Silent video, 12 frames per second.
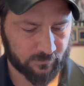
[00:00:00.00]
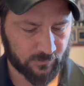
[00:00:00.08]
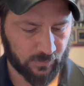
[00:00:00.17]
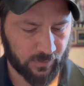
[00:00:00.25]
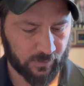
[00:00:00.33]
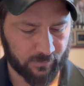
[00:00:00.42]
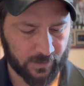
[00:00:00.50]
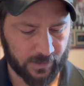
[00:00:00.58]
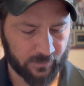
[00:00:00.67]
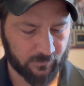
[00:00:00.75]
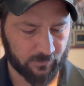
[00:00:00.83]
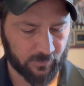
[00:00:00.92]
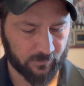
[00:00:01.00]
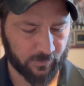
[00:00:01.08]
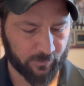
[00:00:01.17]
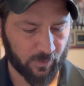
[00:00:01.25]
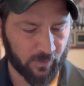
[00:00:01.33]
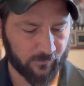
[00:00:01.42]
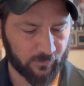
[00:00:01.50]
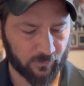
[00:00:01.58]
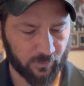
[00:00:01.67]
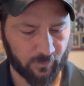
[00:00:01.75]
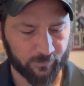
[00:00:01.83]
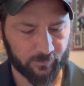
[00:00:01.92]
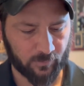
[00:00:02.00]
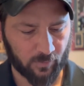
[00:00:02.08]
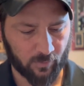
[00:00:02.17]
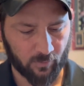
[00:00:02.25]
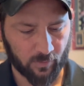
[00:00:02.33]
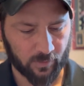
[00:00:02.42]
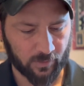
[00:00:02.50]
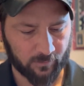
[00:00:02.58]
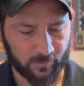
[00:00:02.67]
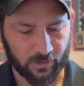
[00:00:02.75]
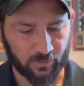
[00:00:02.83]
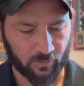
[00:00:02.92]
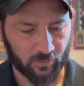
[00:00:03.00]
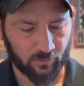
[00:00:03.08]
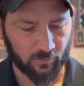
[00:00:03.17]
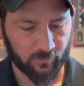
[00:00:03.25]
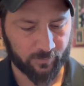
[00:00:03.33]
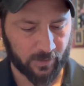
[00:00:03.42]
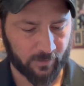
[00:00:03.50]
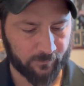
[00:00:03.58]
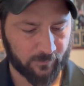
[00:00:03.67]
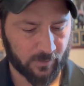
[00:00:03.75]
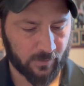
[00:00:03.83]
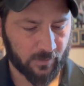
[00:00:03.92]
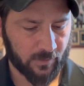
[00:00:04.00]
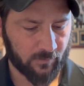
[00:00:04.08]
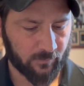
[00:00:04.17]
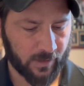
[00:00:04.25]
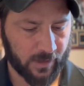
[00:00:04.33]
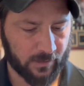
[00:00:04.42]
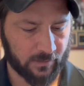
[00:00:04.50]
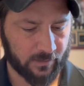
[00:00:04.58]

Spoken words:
you can be part of a group, or you can make your own group up, right?